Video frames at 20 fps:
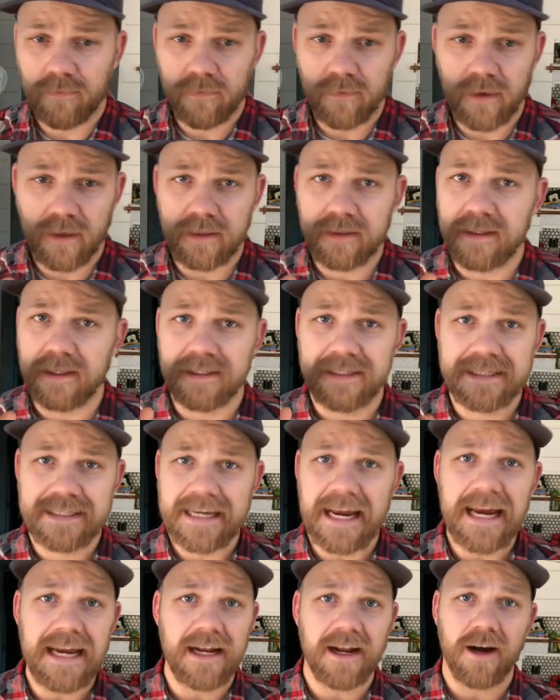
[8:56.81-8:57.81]
the
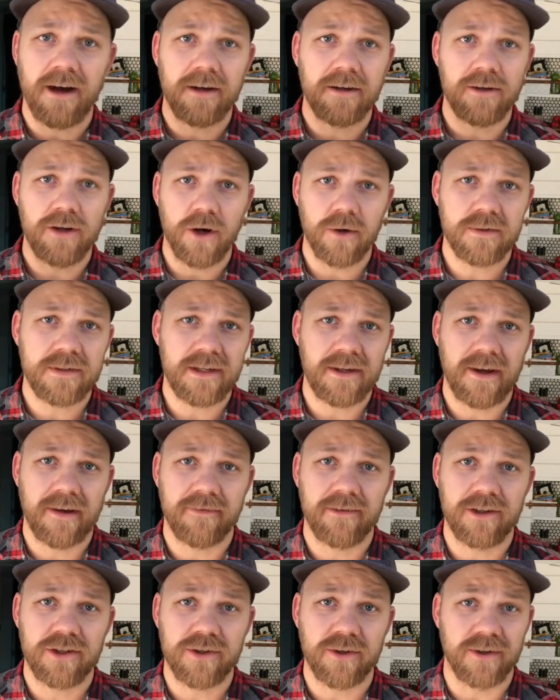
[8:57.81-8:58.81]
state knows that you
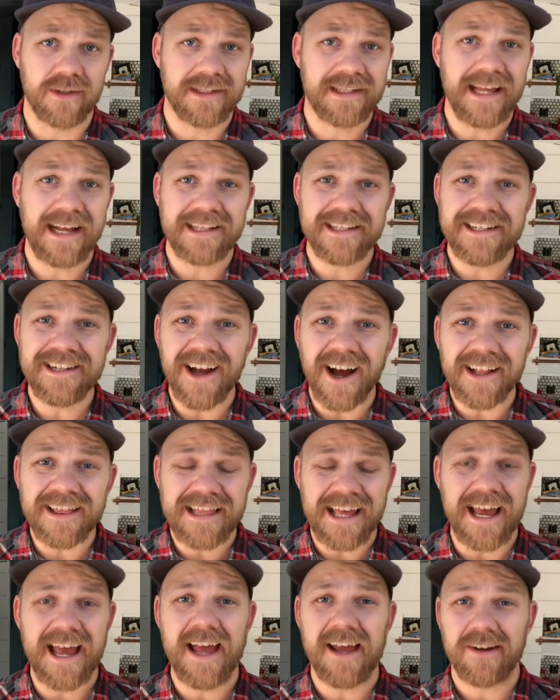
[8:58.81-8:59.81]
have insurance. That's
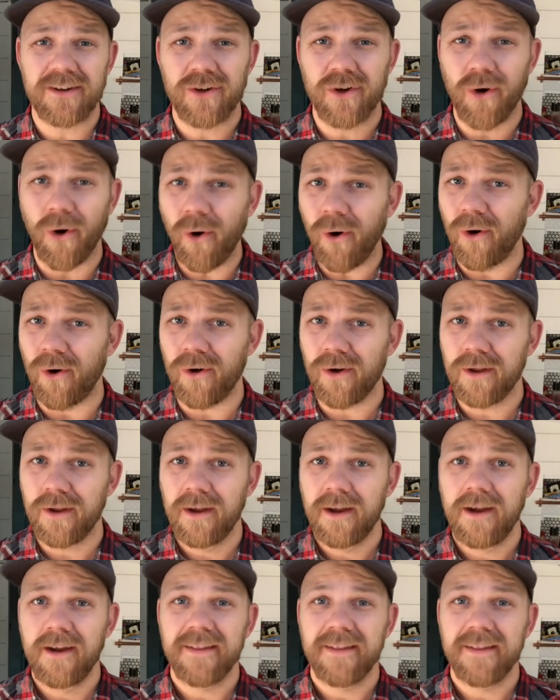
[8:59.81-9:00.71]
not the end goal.